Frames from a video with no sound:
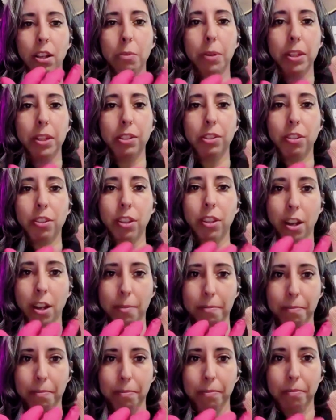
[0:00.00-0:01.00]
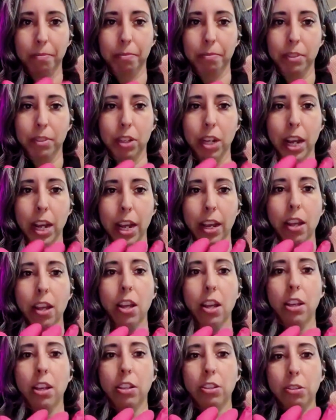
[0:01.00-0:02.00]
with your thumb. Okay,
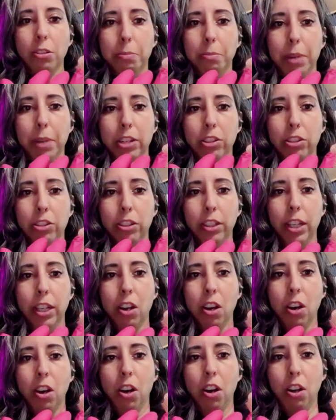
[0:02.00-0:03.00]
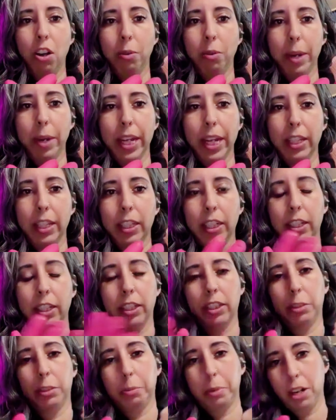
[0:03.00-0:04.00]
so make sure you get all the way in there
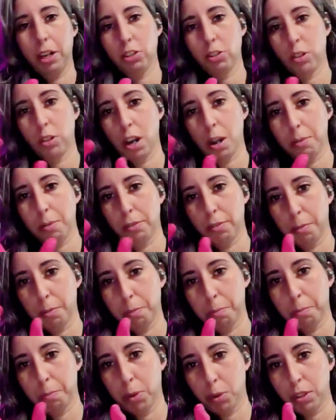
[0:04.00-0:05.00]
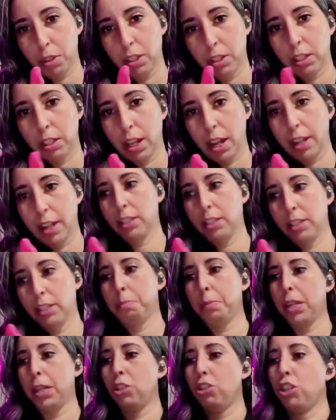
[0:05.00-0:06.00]
and the pressure comes from both sides,
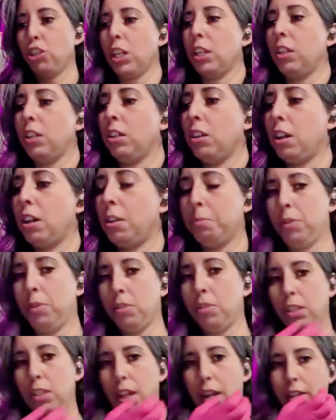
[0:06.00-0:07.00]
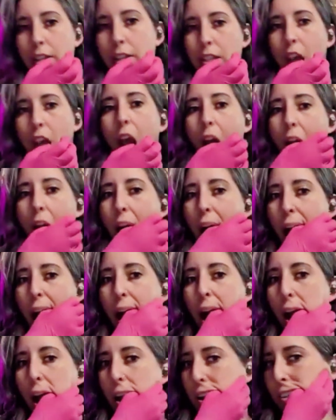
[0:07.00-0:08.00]
pinching on both sides,
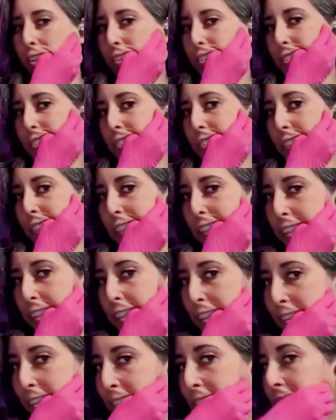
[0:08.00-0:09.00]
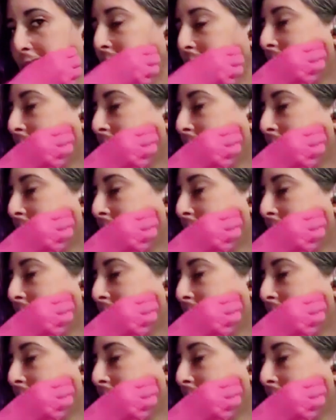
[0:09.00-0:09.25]
like so.